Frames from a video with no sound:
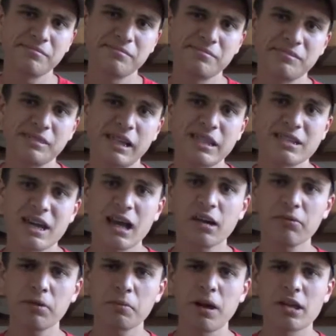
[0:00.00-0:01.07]
it kind
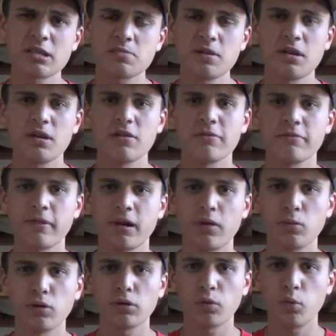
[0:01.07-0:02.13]
of reminds me of
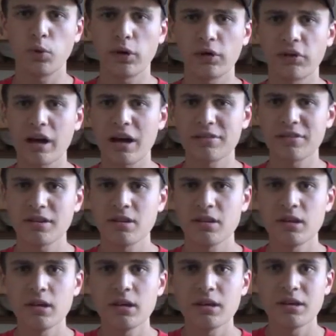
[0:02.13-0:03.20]
World of Warcraft,
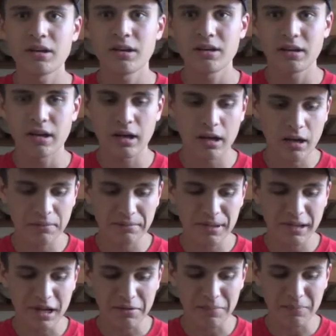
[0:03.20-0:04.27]

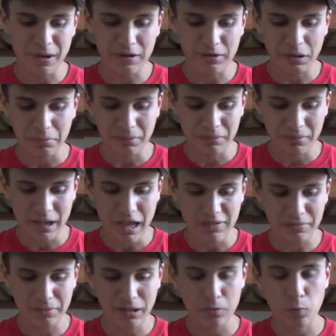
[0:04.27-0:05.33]
and I
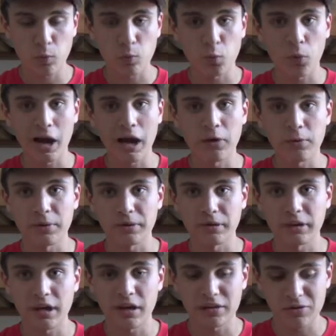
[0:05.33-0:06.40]
haven't played WoW in
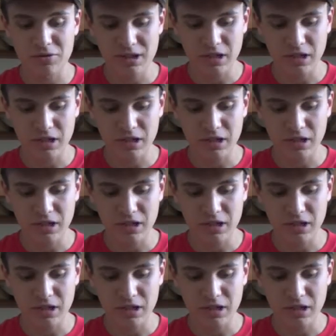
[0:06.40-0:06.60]
God knows